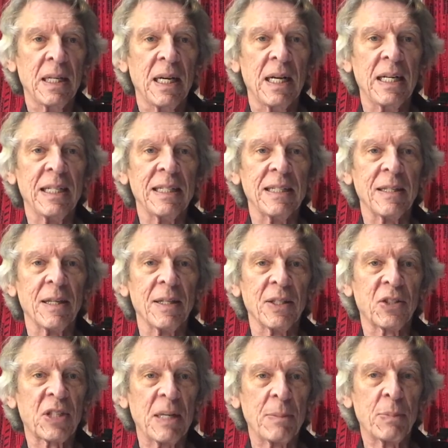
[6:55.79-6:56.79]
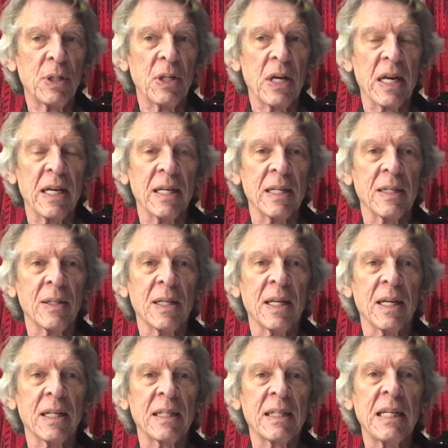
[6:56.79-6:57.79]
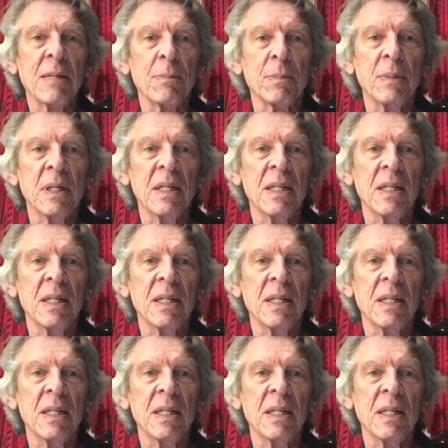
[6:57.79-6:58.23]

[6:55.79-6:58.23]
the skipper, and Kip